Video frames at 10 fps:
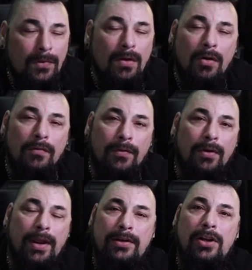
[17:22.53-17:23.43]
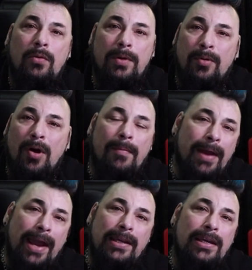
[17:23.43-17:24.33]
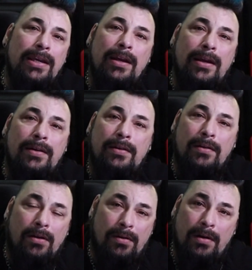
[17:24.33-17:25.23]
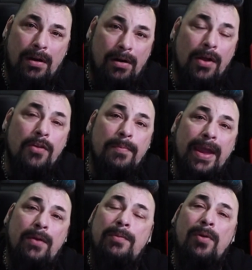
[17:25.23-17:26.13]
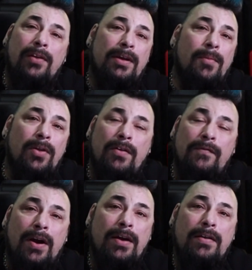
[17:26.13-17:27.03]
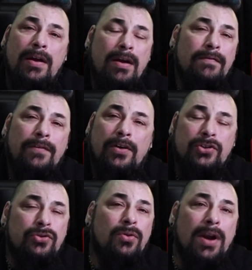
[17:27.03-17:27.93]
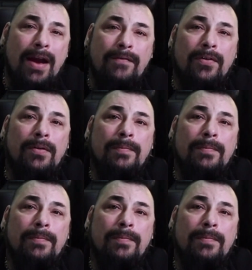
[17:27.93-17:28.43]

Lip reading: over. And we brought Maggie and her other band. We brought them on their very first tour ever,